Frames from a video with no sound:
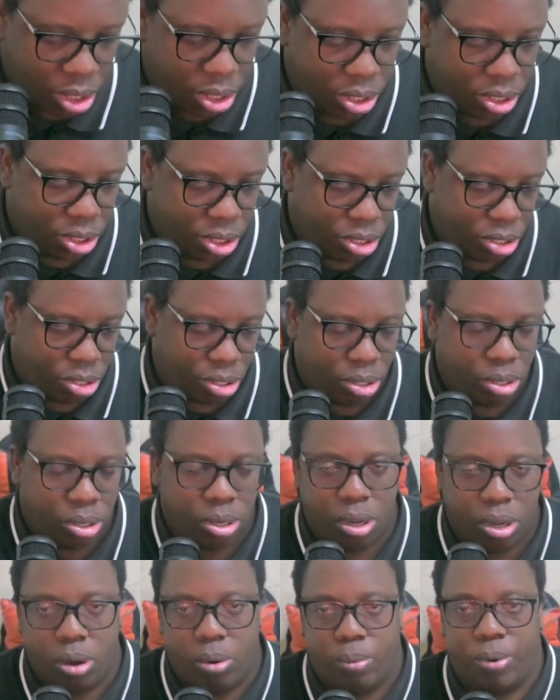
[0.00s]
So
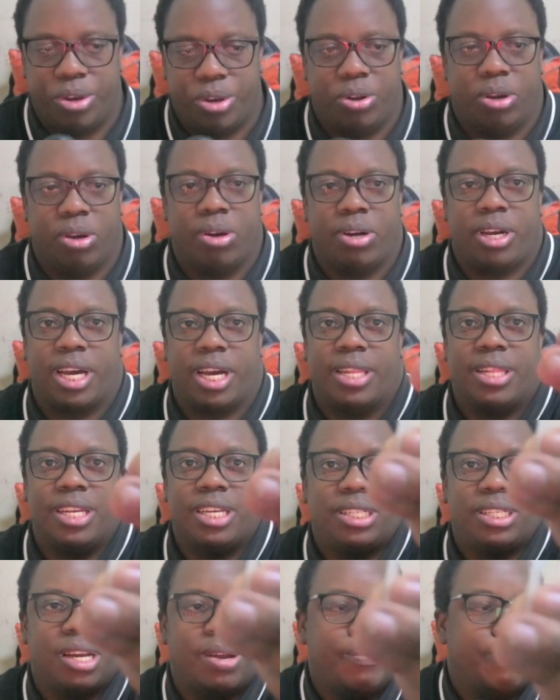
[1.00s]
when you look at the
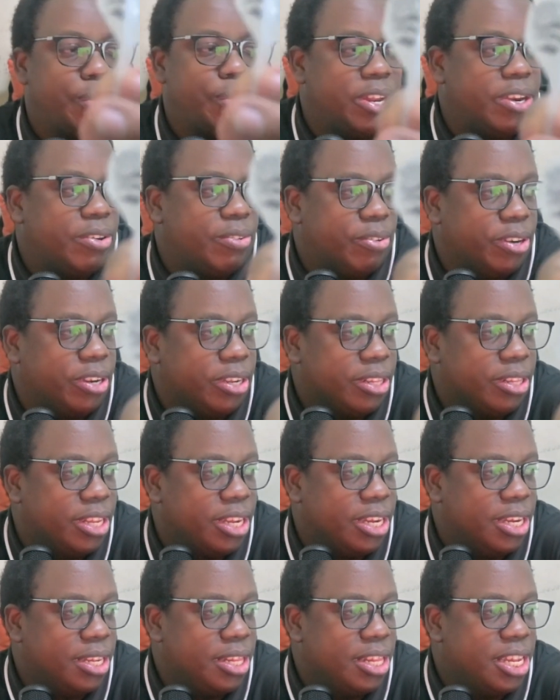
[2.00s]
champagne ring,
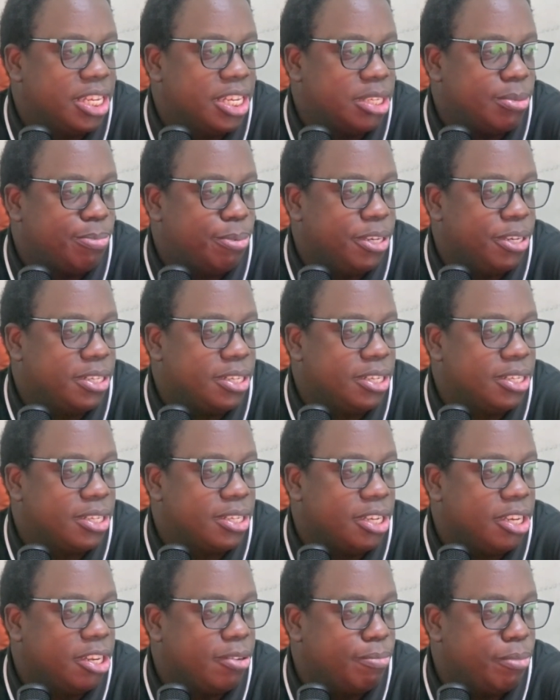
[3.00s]
there are spaces
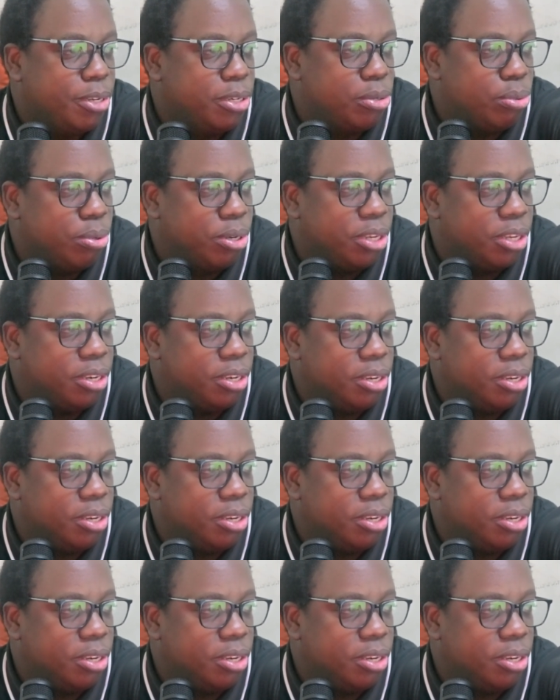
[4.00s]
in between